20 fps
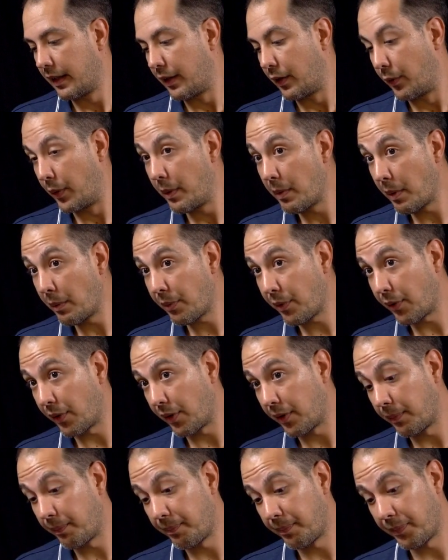
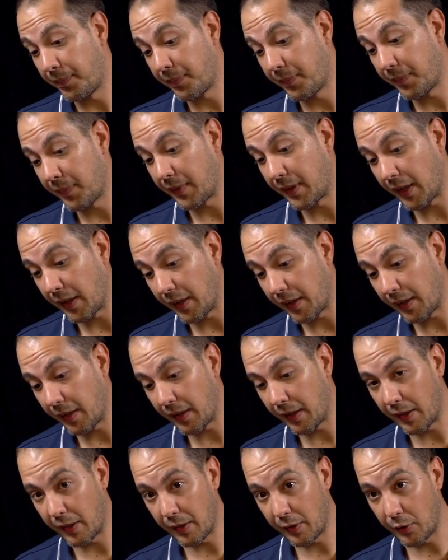Remember,
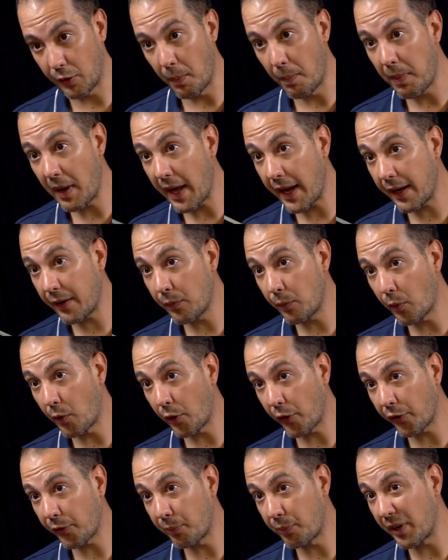the blade
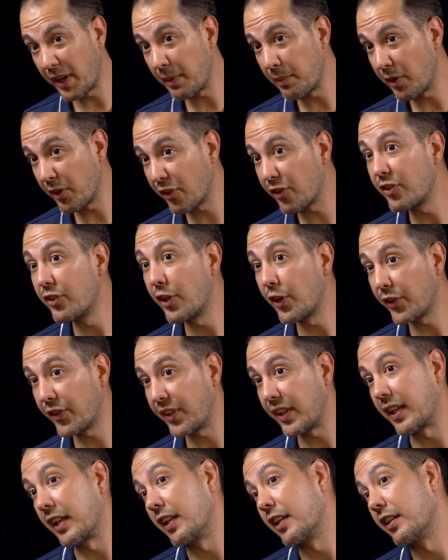worth pretty much
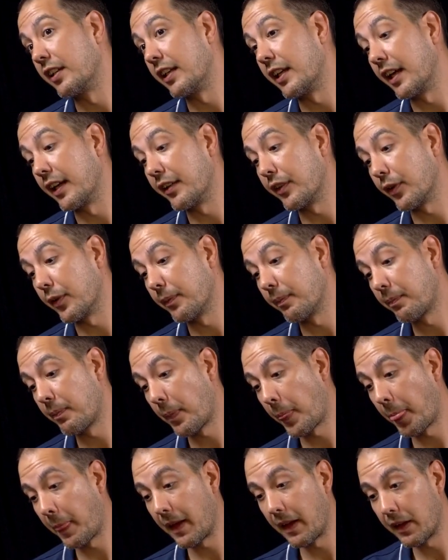nothing in an Iaito.
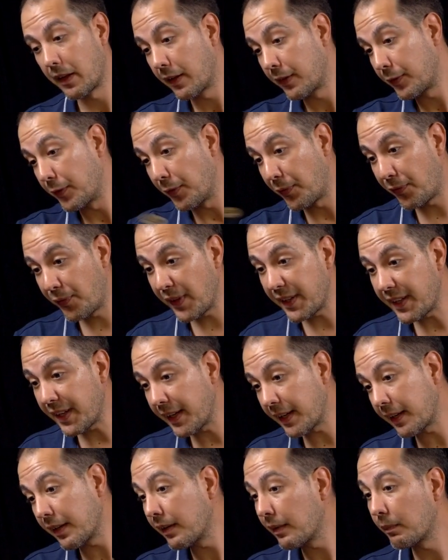The
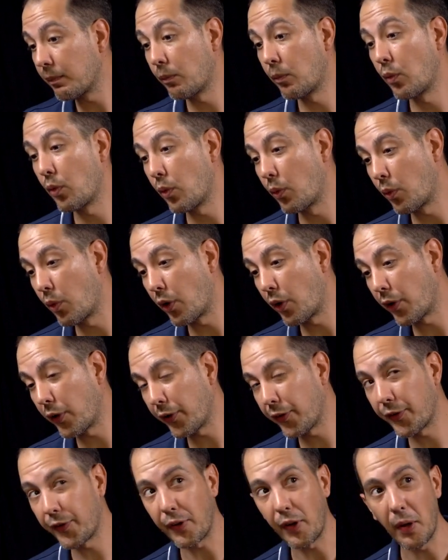fitting
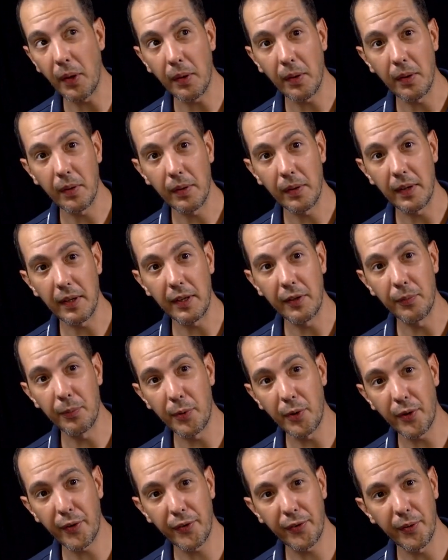is
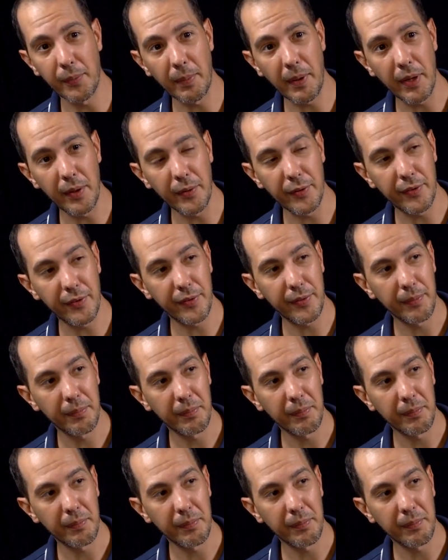worth about